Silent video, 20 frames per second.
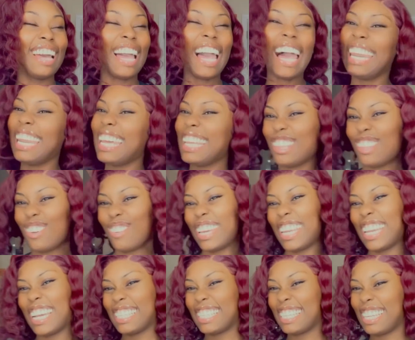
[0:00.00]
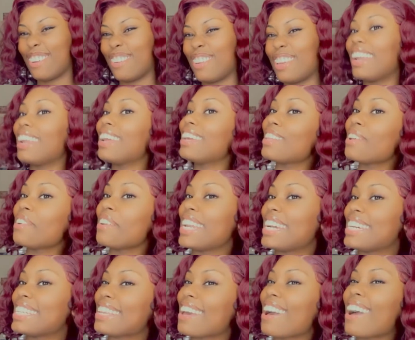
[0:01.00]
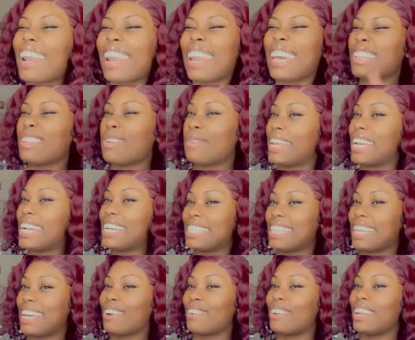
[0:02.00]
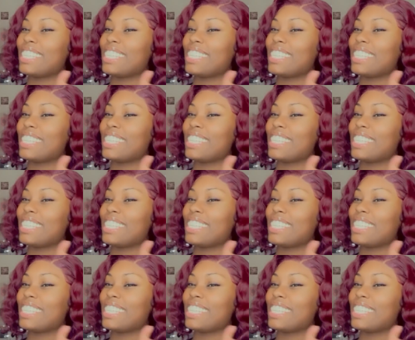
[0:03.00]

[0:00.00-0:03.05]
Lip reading: I like the way that sound. Y'all like the way that sound? I like the way that sound.